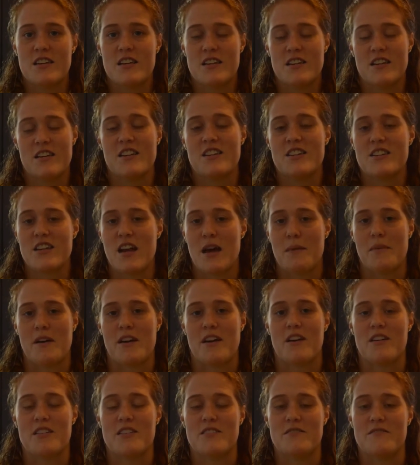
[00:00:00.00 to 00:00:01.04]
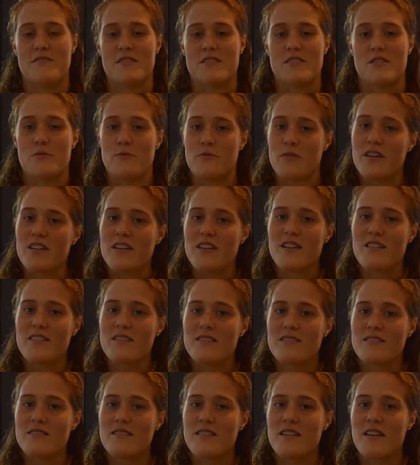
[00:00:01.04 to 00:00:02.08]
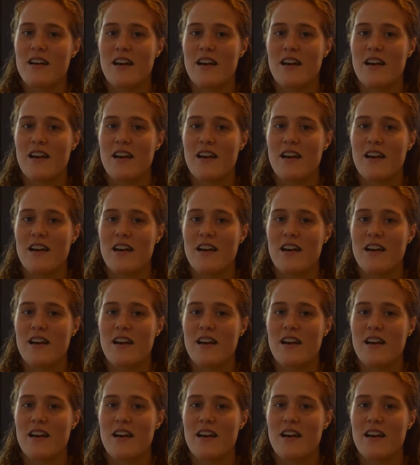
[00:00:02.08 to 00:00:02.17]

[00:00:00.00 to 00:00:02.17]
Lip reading: Each time I got to visit Witness,